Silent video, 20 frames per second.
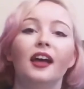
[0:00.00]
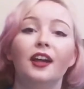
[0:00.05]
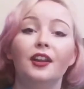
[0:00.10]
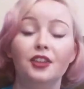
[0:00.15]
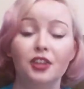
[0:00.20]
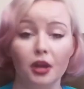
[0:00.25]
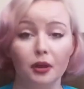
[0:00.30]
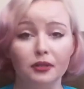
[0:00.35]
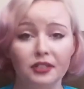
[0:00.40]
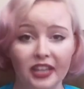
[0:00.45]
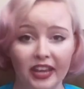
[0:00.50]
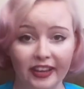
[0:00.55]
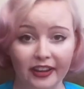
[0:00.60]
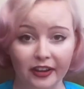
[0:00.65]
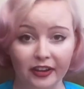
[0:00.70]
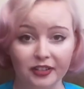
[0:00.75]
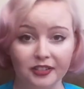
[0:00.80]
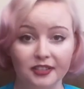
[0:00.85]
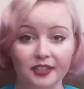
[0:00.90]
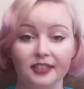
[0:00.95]
Note
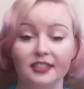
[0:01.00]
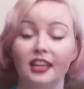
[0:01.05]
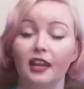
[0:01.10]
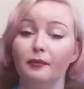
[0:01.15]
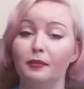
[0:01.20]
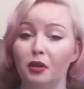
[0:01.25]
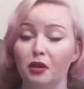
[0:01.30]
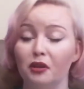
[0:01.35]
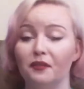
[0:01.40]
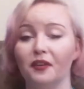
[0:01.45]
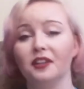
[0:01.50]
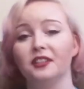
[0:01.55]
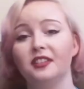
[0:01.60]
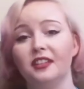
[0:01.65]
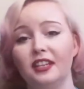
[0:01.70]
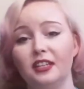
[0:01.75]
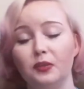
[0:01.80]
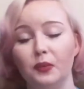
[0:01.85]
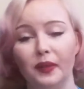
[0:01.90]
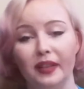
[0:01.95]
takers. Some
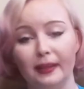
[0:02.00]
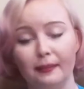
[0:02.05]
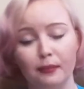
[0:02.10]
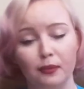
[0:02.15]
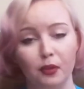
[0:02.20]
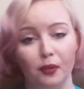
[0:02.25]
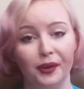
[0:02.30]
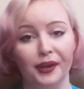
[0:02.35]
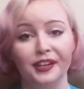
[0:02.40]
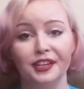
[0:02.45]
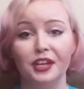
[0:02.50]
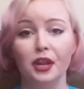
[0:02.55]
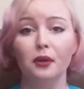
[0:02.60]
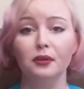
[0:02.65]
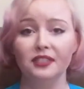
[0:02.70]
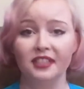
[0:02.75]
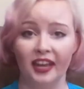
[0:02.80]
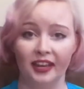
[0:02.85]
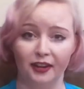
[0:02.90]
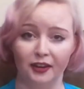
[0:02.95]
universities will employ
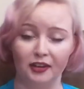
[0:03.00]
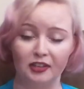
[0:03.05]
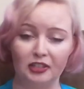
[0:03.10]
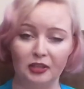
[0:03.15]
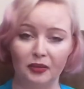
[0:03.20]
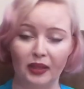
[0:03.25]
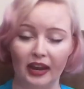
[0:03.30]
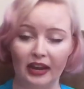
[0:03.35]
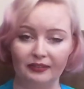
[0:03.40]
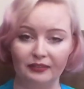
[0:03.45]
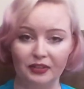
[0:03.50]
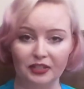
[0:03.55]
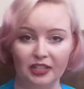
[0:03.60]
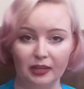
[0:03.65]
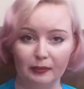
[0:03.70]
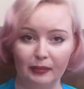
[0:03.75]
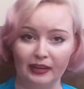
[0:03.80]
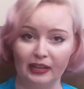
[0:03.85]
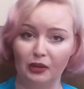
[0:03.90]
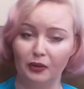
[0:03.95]
note takers so that if you're
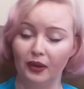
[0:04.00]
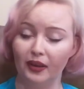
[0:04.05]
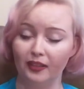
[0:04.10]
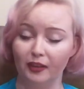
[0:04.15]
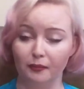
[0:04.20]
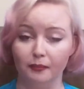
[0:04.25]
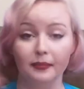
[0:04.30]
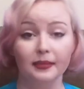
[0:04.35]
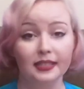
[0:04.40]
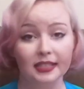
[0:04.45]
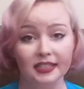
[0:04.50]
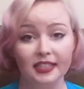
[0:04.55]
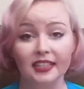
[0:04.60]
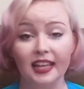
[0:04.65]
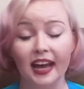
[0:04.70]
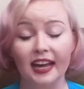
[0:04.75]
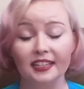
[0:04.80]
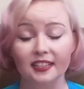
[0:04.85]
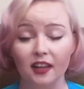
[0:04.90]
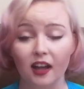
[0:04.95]
somebody who either misses
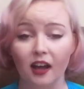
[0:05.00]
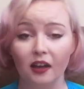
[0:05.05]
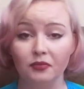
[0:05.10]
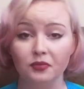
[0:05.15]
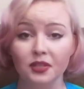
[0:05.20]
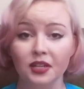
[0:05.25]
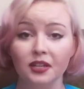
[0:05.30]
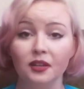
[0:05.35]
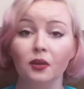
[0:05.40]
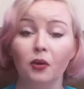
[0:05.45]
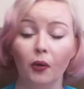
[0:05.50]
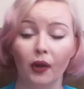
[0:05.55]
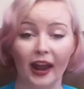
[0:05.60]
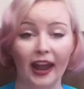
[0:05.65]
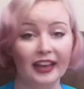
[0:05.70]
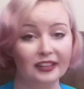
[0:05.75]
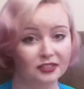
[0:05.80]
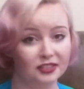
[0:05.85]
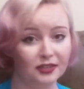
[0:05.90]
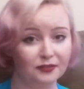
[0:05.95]
class often or
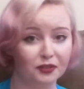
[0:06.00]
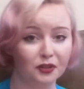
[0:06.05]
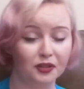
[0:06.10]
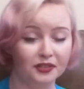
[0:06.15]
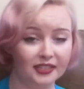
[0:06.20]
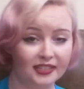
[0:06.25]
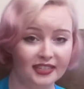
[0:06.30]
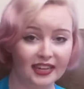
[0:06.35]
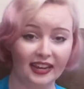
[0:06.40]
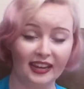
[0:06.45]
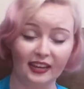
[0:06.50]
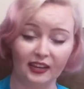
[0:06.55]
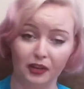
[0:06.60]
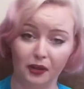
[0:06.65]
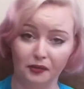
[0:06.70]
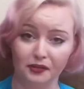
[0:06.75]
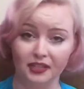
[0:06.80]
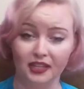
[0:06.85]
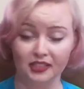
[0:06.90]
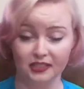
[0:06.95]
has difficulty taking
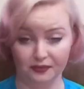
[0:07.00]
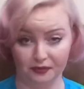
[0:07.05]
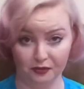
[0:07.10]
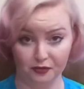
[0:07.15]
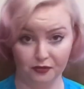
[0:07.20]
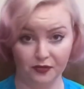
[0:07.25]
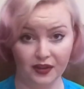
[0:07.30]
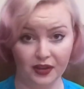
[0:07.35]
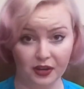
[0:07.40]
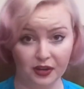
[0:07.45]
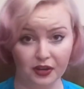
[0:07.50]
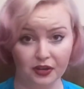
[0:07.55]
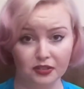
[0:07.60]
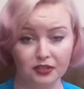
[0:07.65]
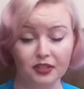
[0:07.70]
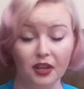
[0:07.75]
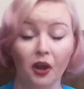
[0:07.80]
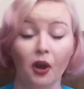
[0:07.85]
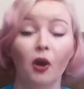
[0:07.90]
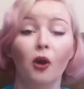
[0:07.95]
notes because of your
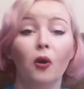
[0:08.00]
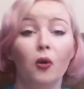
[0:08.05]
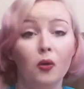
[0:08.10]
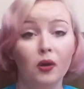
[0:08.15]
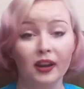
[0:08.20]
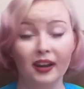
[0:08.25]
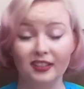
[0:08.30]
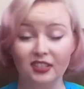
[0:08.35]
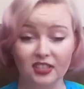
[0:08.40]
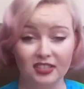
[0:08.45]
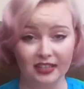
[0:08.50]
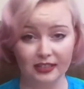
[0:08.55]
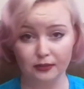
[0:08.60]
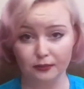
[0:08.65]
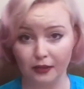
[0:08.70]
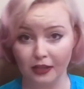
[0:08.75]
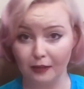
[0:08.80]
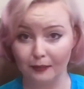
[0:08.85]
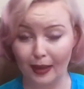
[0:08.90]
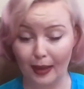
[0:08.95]
fingers, or just
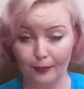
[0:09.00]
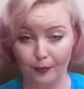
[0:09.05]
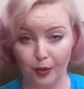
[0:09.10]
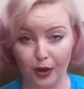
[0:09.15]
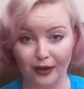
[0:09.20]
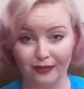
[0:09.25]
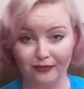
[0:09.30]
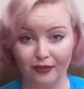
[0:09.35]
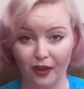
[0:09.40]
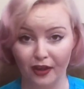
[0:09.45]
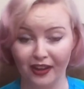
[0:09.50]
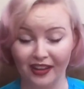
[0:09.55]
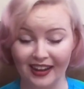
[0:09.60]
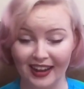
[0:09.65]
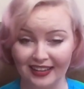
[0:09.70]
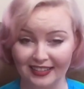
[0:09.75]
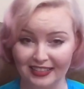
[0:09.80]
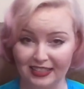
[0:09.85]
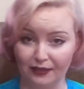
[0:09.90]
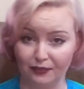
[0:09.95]
has really bad brain fog and
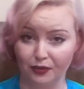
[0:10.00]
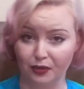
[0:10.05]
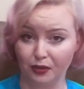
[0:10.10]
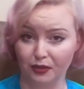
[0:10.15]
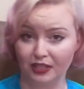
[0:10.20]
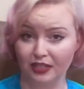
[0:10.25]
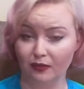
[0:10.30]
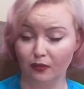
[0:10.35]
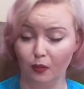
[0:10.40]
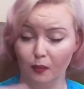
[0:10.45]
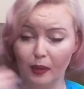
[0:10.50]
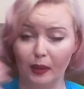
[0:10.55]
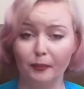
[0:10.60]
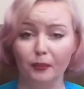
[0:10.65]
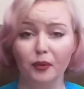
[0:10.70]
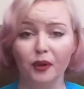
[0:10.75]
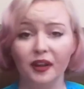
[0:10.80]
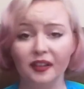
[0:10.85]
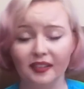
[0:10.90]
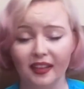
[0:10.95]
has difficulty
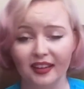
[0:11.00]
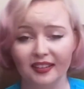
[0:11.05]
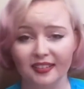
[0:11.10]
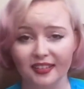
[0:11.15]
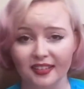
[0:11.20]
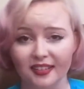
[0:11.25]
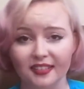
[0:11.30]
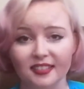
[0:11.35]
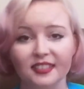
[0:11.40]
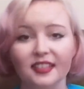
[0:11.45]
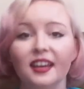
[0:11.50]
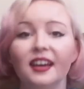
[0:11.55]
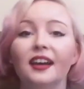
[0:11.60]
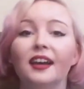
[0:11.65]
remembering lessons,